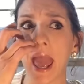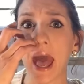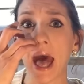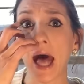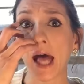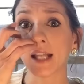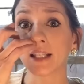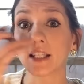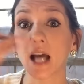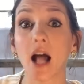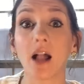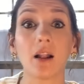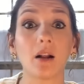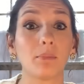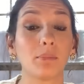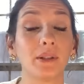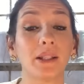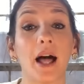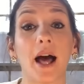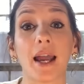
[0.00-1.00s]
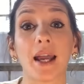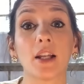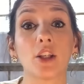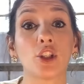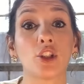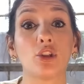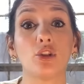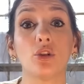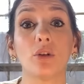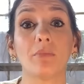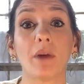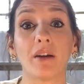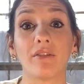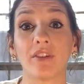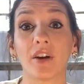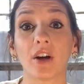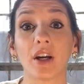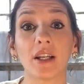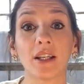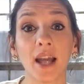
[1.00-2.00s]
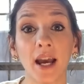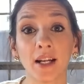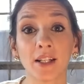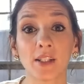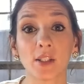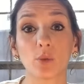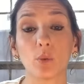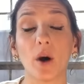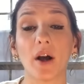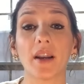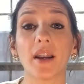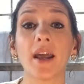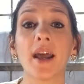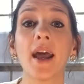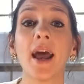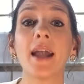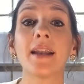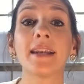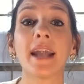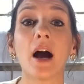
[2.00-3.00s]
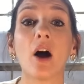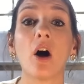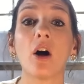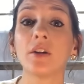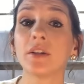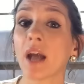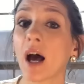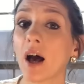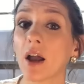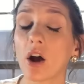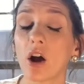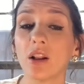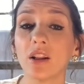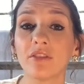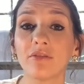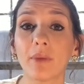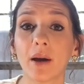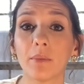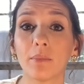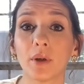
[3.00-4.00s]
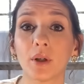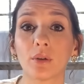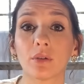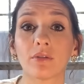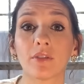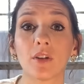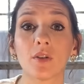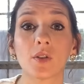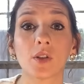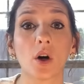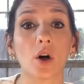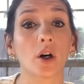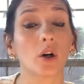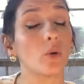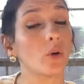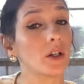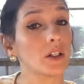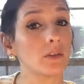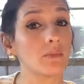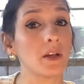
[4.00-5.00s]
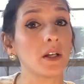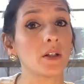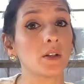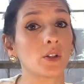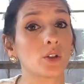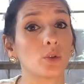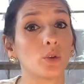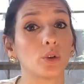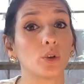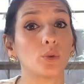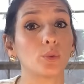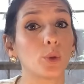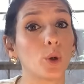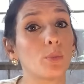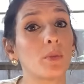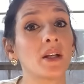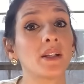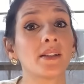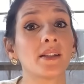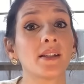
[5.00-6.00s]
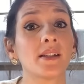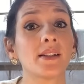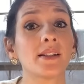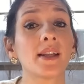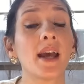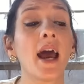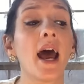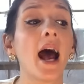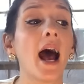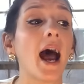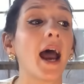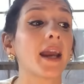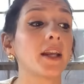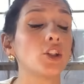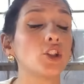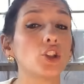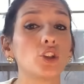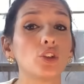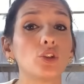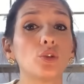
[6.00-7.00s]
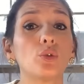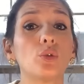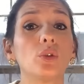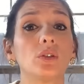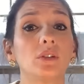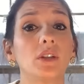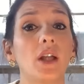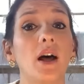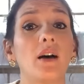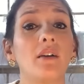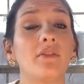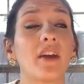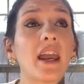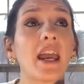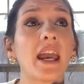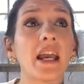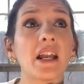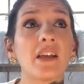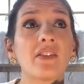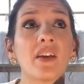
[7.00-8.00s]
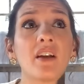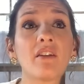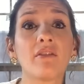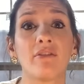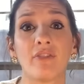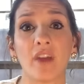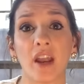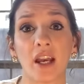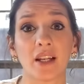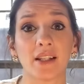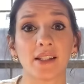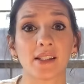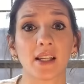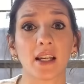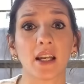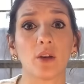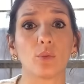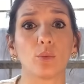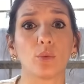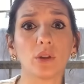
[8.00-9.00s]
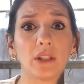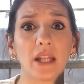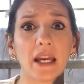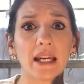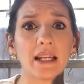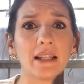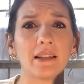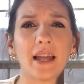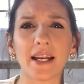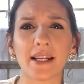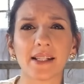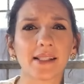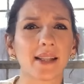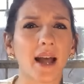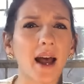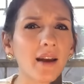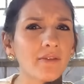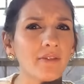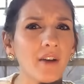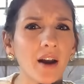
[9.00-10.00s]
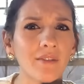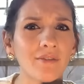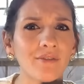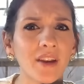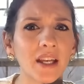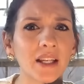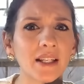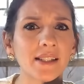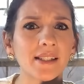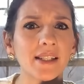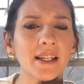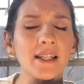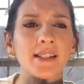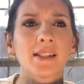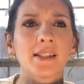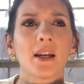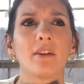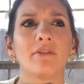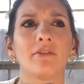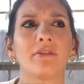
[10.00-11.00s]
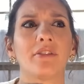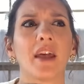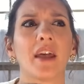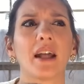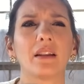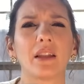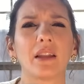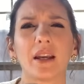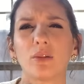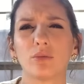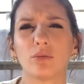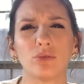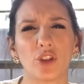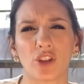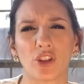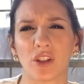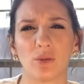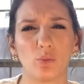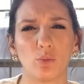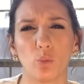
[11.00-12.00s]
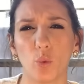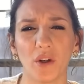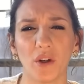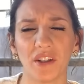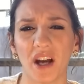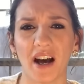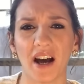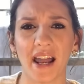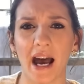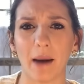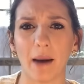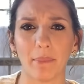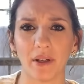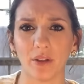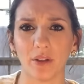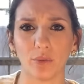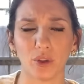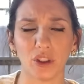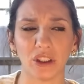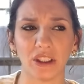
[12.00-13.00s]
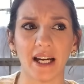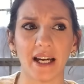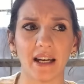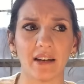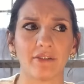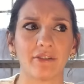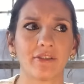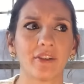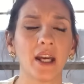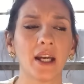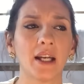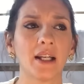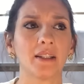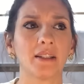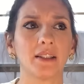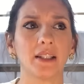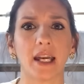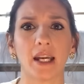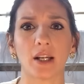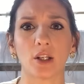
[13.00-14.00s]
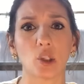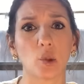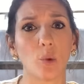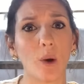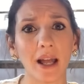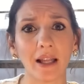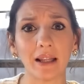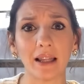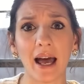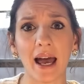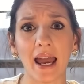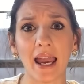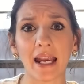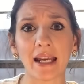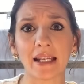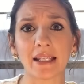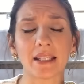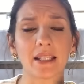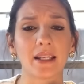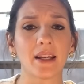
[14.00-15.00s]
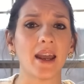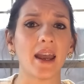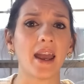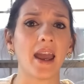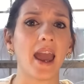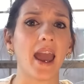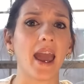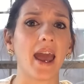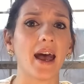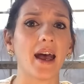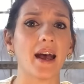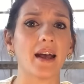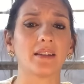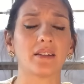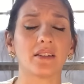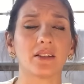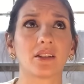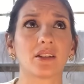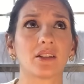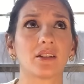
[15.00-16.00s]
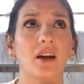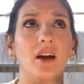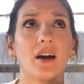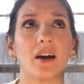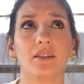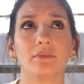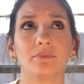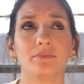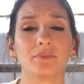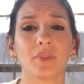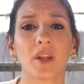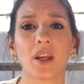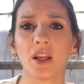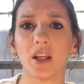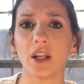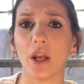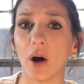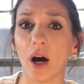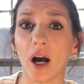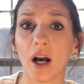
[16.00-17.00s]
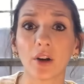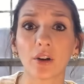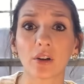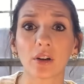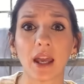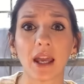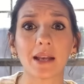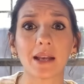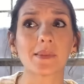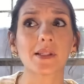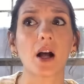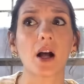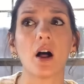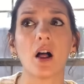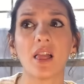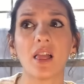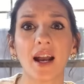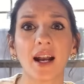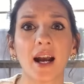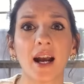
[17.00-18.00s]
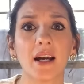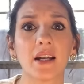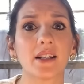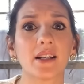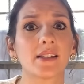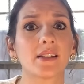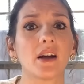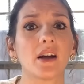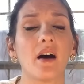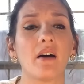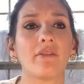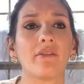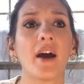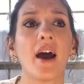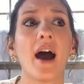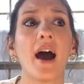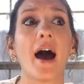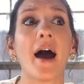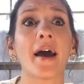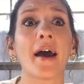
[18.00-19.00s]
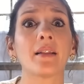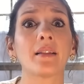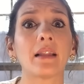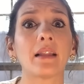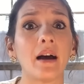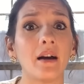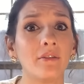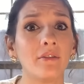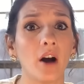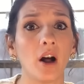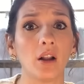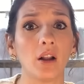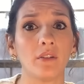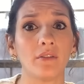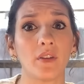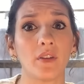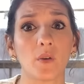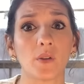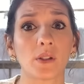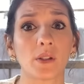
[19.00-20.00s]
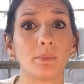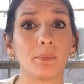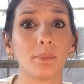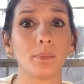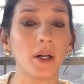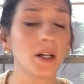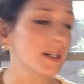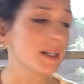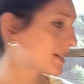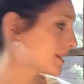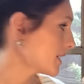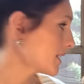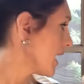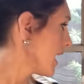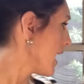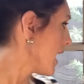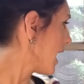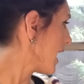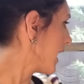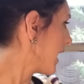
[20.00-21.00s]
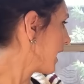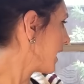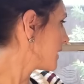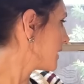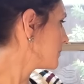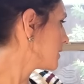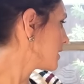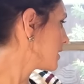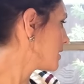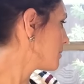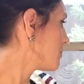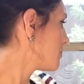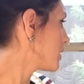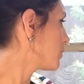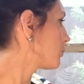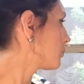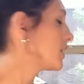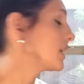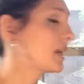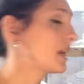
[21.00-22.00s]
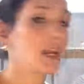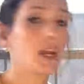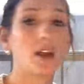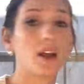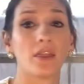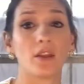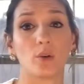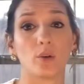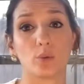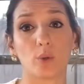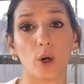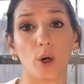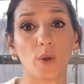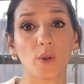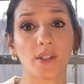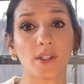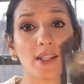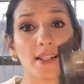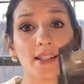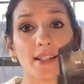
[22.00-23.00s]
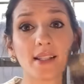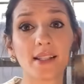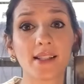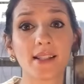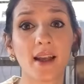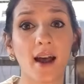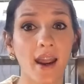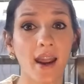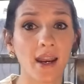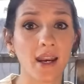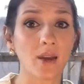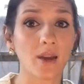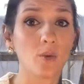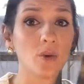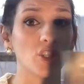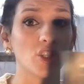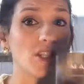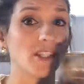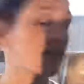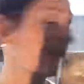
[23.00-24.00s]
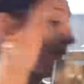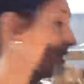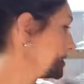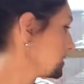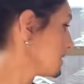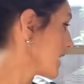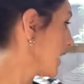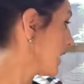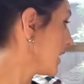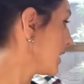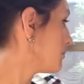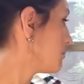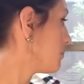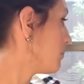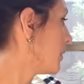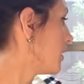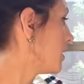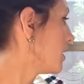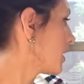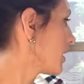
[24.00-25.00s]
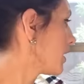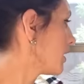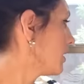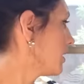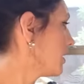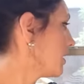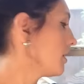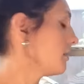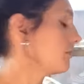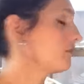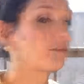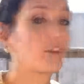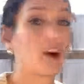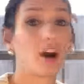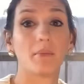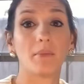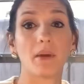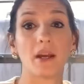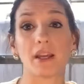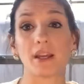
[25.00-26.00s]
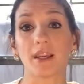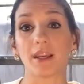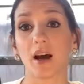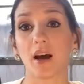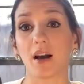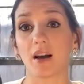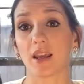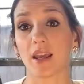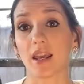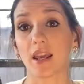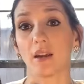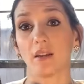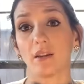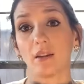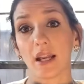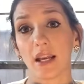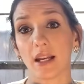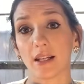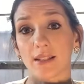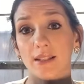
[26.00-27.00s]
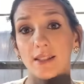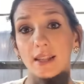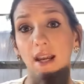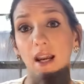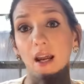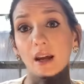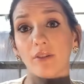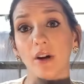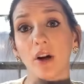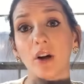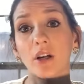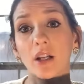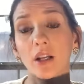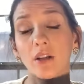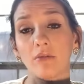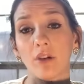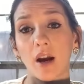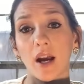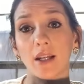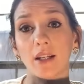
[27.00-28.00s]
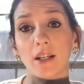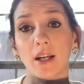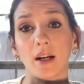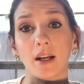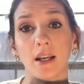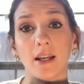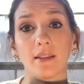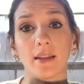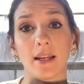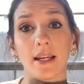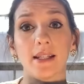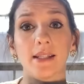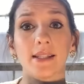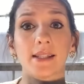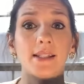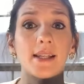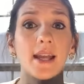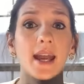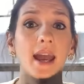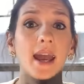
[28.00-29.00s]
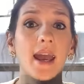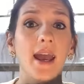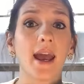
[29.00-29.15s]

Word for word: and I'll apply it to my very next one. Now, not all of my book reviews are going to be historical romances. I do love anything fantasy related, like sci-fi fantasy, stuff that like just would not happen in real life, like Twilight and um, you know, Hunger Games, all that kind of stuff. I love all of those books. I am going to be reading The Rose Society, which is the second book from Young Elites, and I've already read Young Elites.